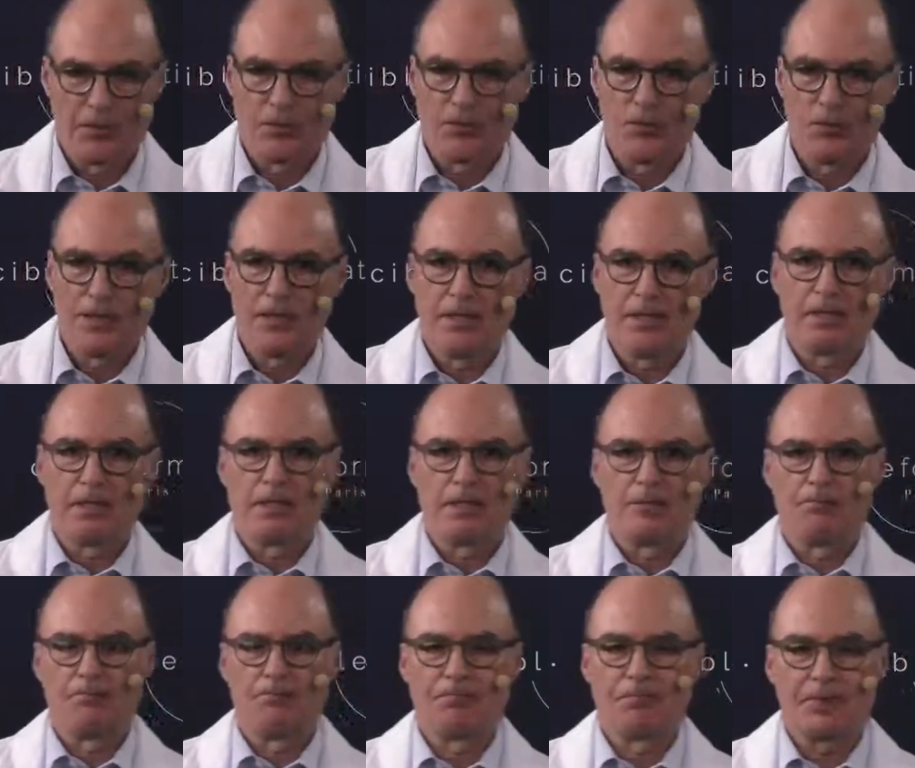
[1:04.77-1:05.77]
We
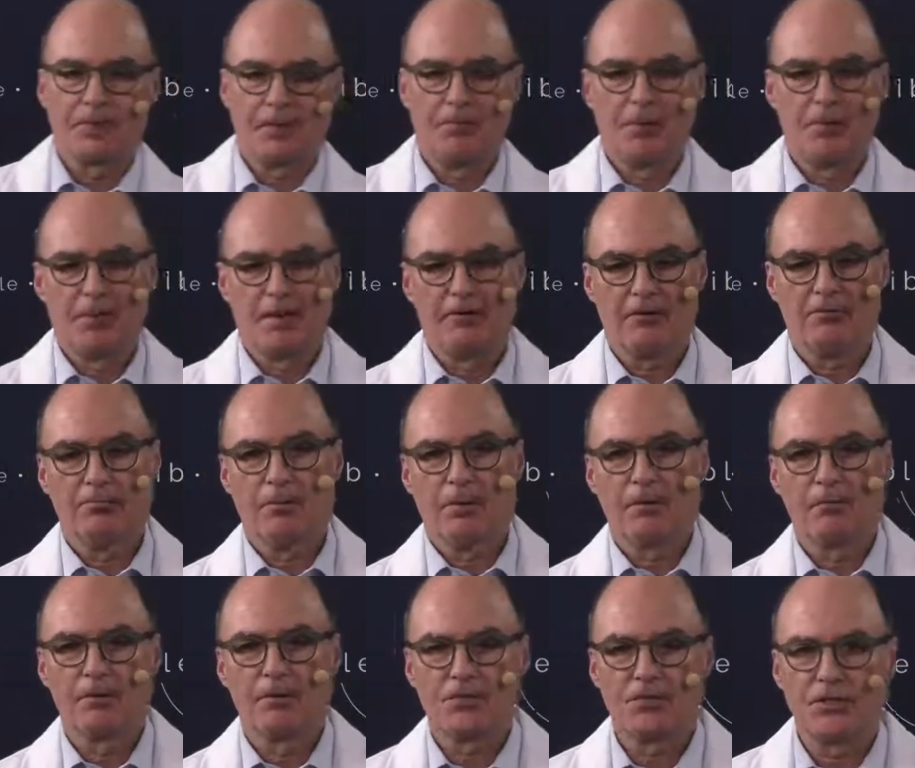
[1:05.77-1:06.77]
have
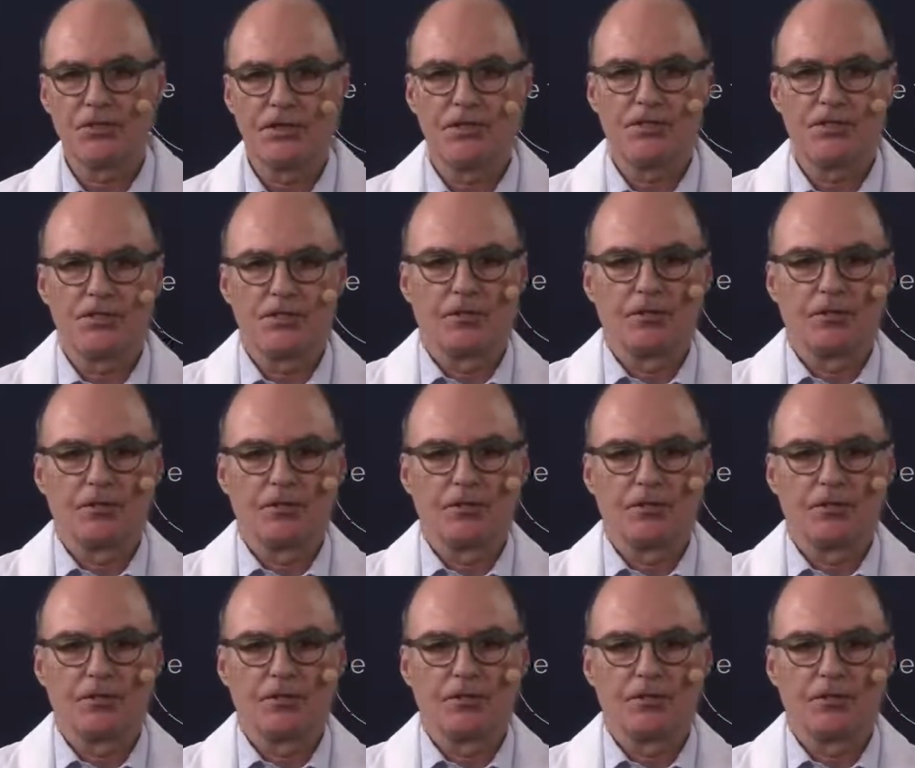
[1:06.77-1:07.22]
published this